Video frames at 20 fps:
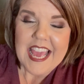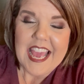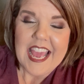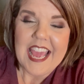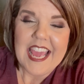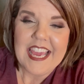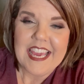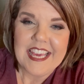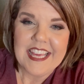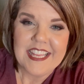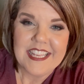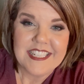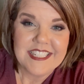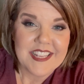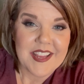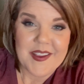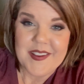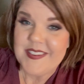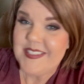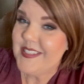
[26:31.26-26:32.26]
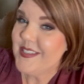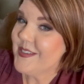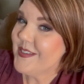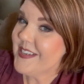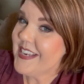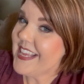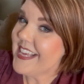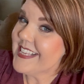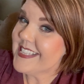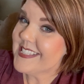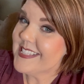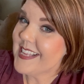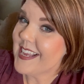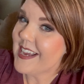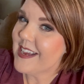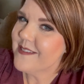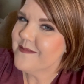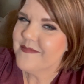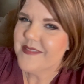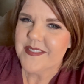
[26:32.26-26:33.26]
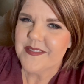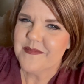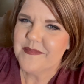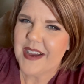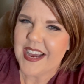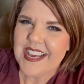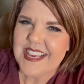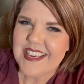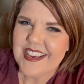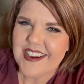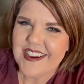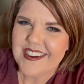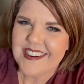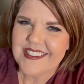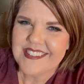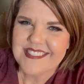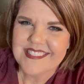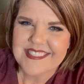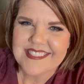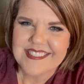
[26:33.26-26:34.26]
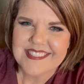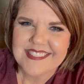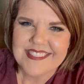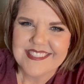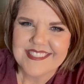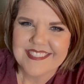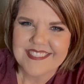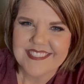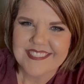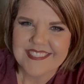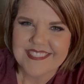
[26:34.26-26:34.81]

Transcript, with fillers: And until next time, bye, y'all.